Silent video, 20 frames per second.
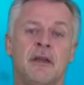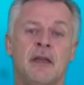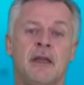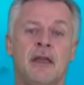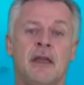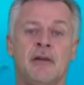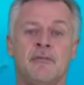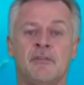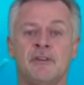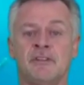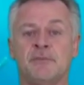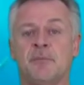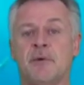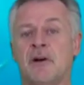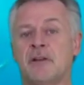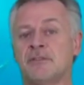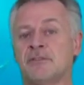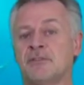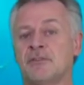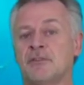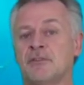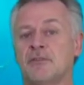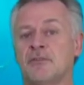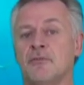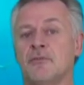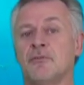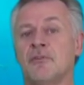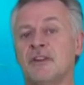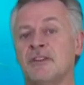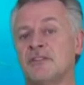In response
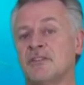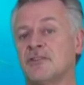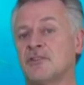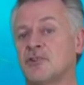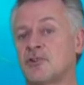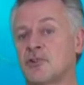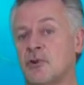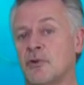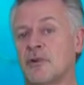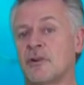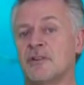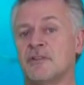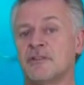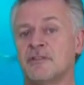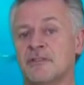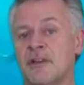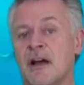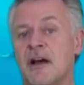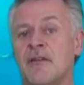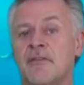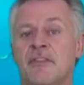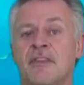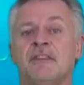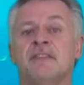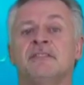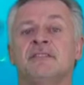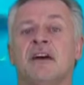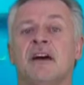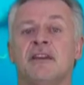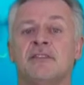to recent shortages of
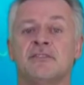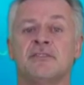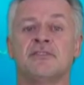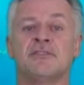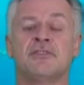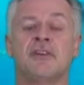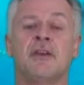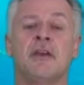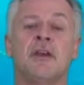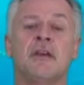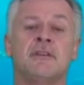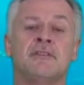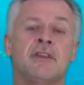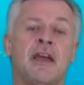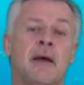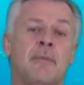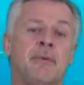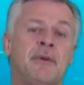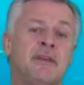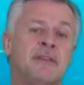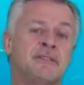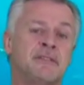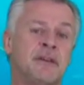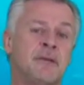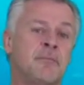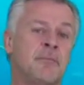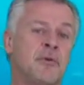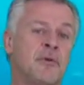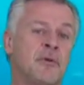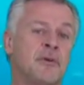these sizes, Japanese
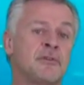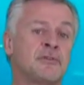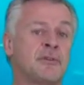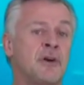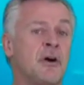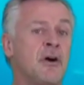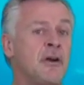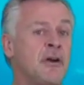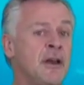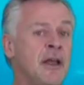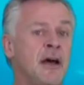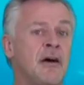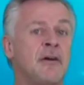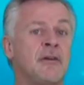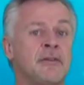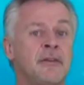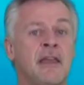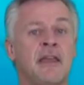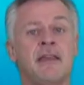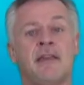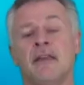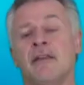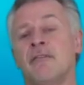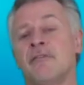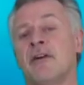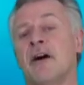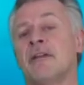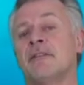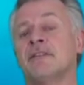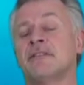importers are now taking
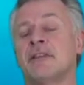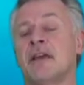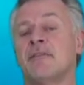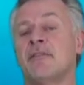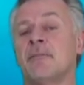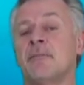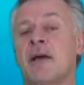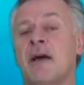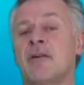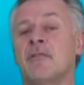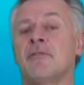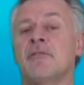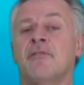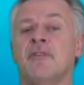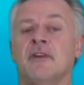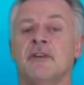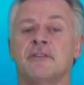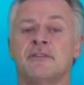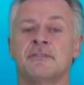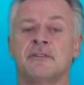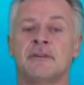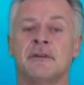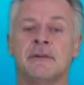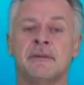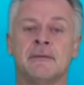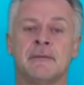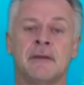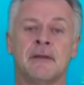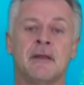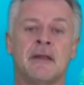5 to 7 pound fish.
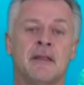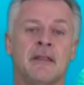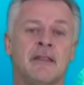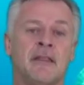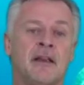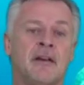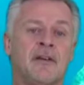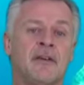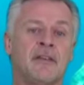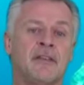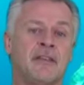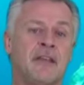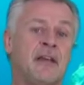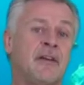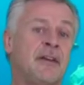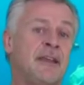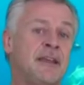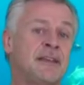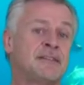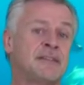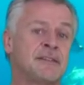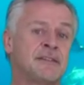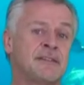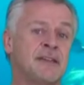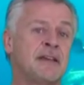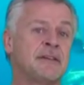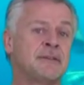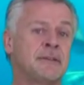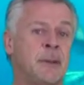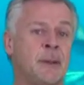There is
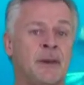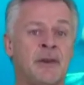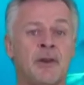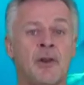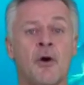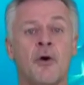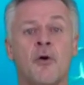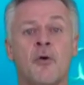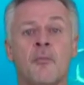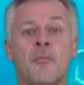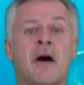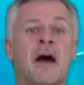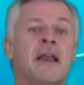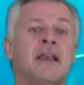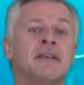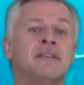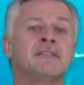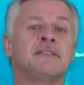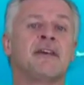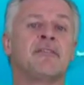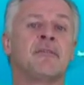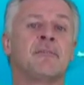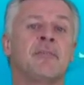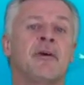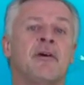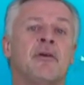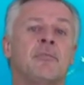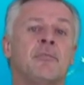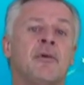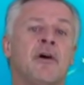essentially no -7
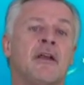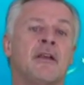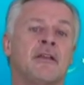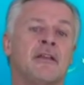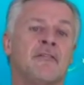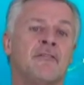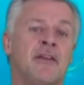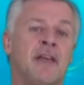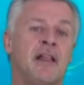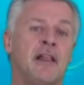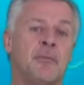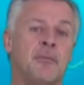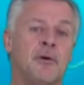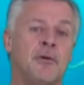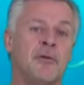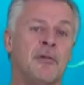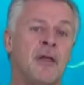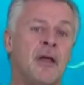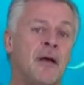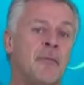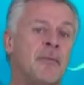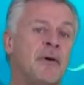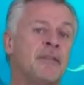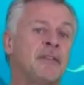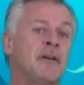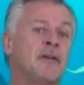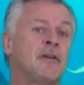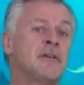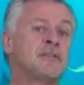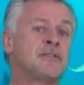pound product available, but
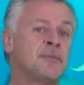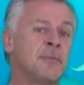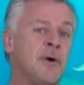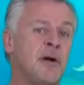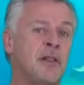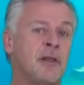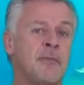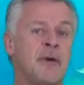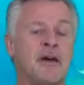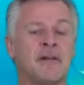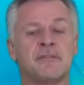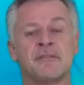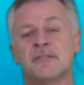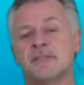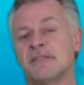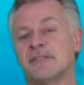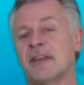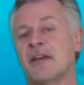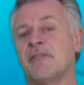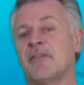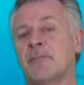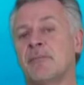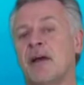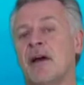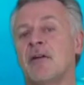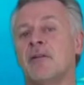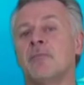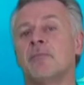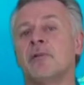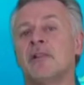there are small amounts of 7
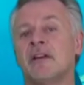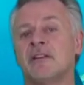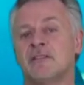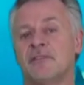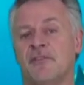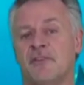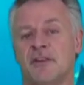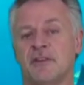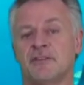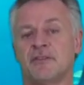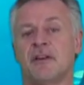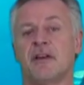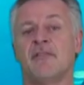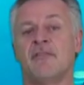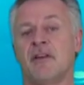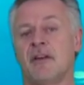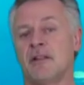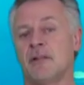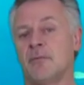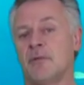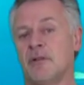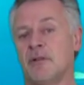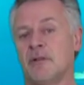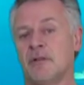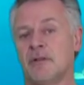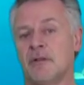pound plus fish available.